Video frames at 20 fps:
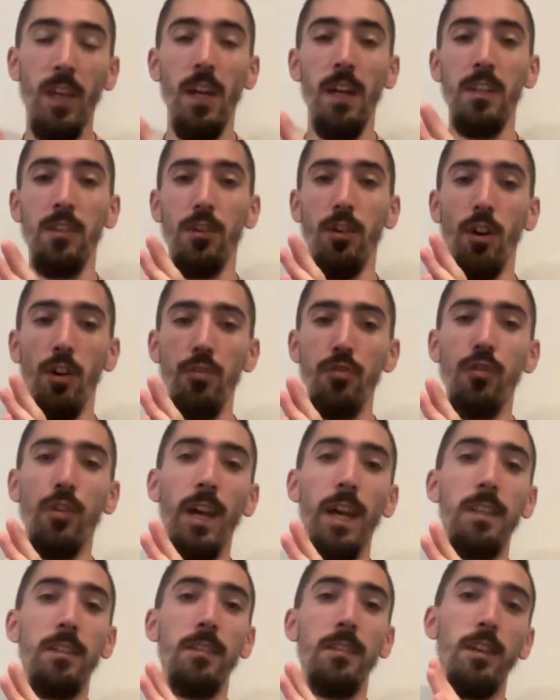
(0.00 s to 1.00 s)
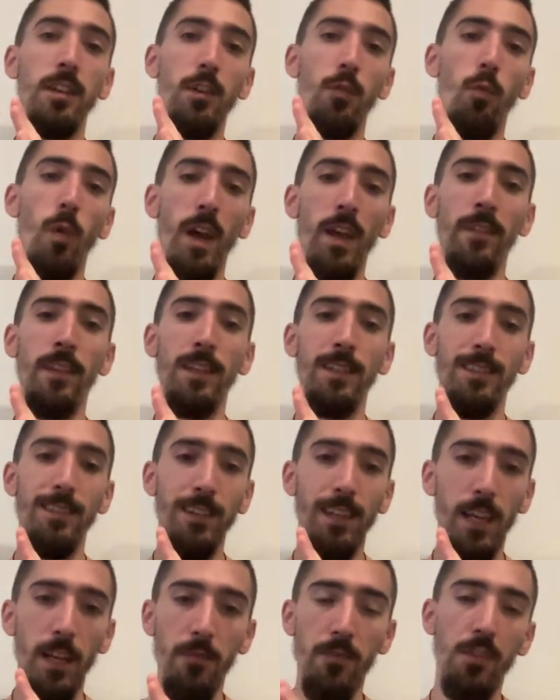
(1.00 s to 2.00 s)
is conjugated in a way
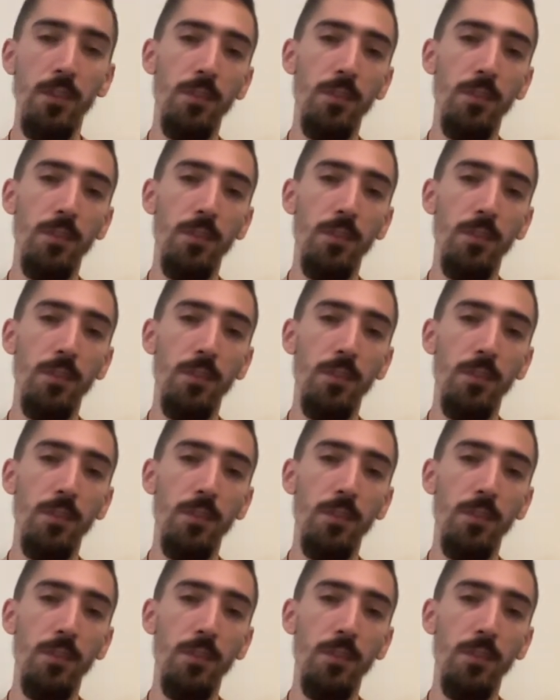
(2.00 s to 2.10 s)
that gives